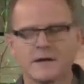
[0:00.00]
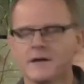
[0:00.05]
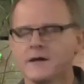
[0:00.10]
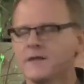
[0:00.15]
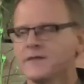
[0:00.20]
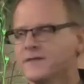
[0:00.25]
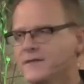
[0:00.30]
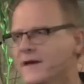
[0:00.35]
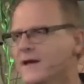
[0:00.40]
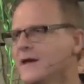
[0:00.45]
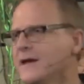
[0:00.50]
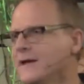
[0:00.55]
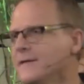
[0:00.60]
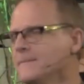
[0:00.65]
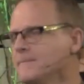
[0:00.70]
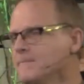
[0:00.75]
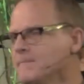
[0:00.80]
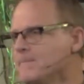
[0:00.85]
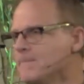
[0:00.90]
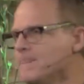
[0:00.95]

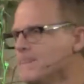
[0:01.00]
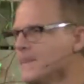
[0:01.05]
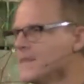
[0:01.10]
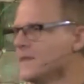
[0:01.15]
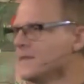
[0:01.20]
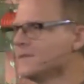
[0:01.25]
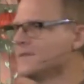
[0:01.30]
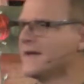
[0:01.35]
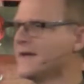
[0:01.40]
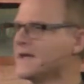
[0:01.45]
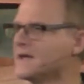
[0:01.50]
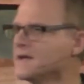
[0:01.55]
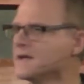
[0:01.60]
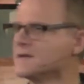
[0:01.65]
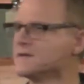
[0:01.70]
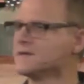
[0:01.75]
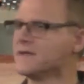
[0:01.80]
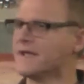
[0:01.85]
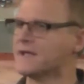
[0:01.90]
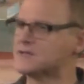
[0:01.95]
Then they
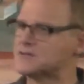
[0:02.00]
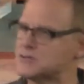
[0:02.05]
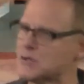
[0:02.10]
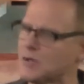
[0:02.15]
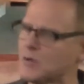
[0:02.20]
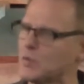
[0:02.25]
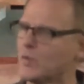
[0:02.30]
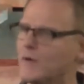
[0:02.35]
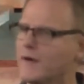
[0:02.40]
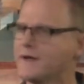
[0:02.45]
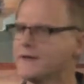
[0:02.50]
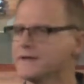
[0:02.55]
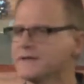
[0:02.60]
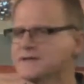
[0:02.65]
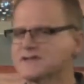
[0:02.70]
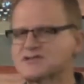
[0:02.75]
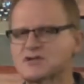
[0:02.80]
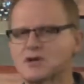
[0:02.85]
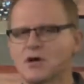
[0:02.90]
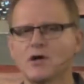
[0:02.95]
they took what
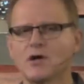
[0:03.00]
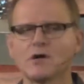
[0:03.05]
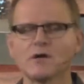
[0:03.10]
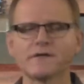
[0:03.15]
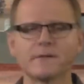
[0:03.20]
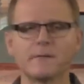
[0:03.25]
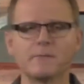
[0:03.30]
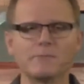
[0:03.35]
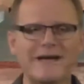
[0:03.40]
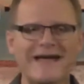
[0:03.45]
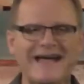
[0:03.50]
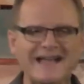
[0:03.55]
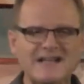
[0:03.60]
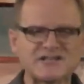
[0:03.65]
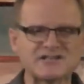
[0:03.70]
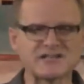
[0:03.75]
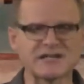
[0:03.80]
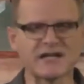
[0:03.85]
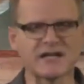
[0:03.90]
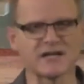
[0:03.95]
is called the
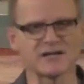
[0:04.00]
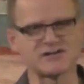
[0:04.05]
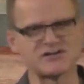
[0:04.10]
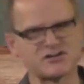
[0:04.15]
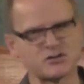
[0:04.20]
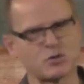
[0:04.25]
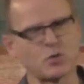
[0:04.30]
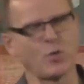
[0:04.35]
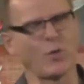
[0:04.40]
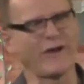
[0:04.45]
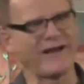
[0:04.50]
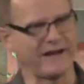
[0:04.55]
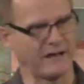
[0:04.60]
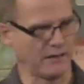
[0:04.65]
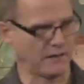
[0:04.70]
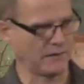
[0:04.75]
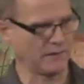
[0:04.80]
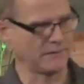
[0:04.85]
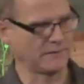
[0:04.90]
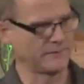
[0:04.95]
magic square.
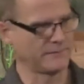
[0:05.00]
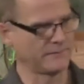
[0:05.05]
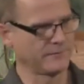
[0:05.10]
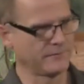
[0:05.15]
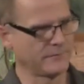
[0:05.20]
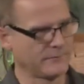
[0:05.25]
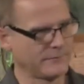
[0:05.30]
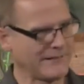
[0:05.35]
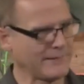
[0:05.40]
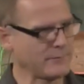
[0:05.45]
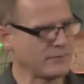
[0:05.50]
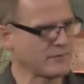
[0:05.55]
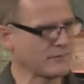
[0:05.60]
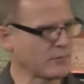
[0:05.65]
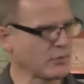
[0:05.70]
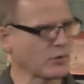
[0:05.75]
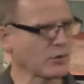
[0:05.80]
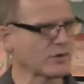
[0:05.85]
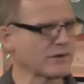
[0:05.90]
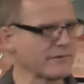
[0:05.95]
Maybe you've
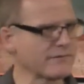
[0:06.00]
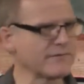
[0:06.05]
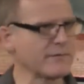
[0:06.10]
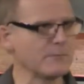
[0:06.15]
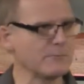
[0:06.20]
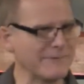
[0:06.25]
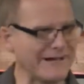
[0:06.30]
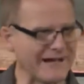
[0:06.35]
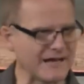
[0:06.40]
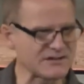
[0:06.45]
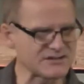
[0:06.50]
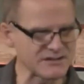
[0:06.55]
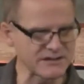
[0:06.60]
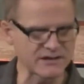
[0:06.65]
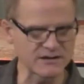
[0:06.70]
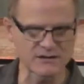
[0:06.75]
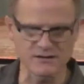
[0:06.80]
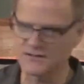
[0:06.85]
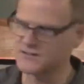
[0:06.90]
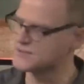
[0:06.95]
heard of the
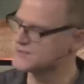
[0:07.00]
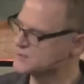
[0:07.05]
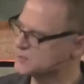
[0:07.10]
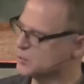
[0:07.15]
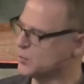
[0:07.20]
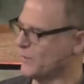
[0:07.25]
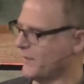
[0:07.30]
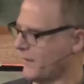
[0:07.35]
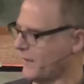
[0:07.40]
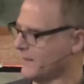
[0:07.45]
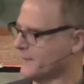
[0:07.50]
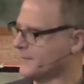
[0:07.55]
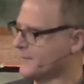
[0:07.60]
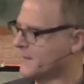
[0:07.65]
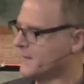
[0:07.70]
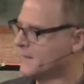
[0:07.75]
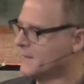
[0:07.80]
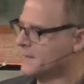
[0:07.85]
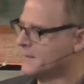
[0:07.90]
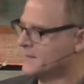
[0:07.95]
magic square.
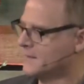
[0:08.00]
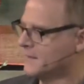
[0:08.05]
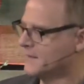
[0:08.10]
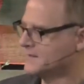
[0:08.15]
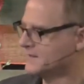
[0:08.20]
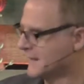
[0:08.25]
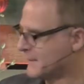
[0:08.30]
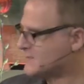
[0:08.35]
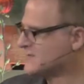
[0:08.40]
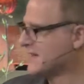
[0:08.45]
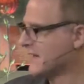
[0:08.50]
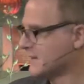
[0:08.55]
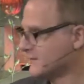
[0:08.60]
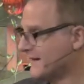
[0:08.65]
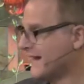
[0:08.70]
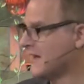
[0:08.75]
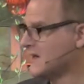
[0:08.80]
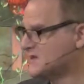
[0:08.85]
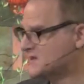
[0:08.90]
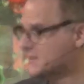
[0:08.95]
And it comes out of
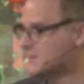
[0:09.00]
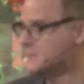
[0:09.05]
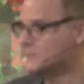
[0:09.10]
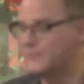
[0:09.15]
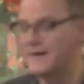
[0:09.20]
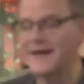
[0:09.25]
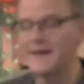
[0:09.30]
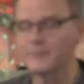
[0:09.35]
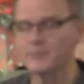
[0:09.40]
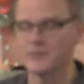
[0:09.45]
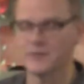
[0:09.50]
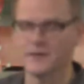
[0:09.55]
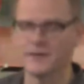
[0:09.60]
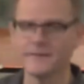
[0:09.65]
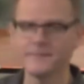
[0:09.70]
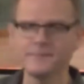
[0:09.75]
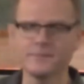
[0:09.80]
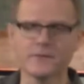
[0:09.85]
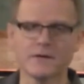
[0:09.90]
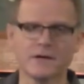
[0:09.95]
ancient
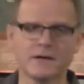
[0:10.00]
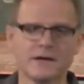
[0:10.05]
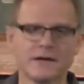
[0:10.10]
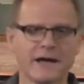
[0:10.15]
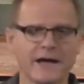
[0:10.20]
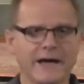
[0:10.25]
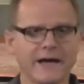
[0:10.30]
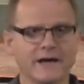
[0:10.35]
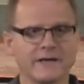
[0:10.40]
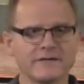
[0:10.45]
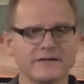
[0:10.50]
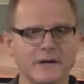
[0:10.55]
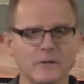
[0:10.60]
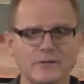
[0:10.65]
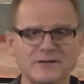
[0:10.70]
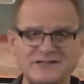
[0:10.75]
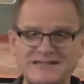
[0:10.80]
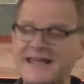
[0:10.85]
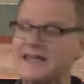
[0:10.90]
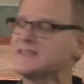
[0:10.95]
Babylon. And they
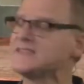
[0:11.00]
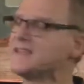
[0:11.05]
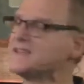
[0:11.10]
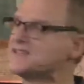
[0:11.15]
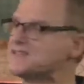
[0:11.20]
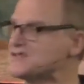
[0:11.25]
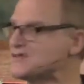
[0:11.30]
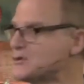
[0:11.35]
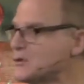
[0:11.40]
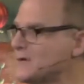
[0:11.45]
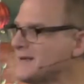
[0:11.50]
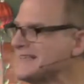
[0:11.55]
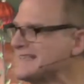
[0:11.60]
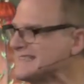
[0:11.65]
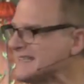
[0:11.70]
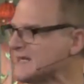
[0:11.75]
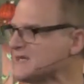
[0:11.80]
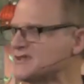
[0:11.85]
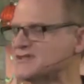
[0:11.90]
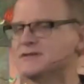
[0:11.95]
would take these
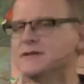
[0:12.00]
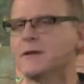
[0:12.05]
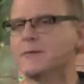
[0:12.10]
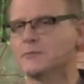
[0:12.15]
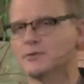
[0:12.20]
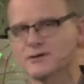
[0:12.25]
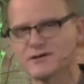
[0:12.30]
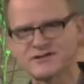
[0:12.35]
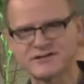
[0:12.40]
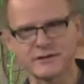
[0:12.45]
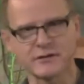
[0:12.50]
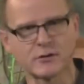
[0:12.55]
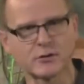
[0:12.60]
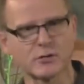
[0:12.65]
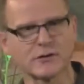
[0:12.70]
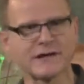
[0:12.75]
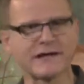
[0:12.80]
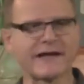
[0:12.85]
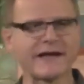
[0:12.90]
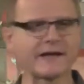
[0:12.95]
36 numbers and
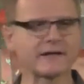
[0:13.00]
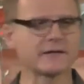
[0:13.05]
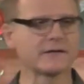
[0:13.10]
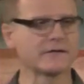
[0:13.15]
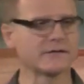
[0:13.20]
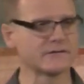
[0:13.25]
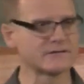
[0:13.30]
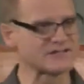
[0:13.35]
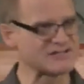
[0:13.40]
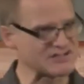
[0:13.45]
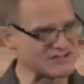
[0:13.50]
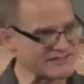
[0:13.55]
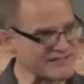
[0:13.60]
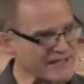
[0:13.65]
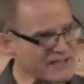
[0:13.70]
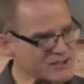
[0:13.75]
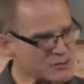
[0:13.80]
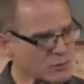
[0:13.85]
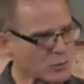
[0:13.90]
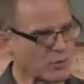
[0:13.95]
create
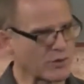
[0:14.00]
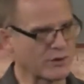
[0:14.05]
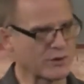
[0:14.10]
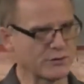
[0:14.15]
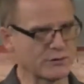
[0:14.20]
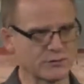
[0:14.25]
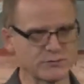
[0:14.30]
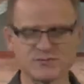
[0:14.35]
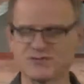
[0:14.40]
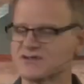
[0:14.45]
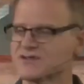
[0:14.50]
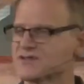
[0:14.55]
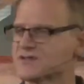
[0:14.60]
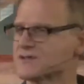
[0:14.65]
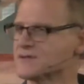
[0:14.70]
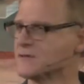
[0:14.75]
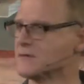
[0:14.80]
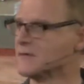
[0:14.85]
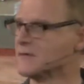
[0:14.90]
six rows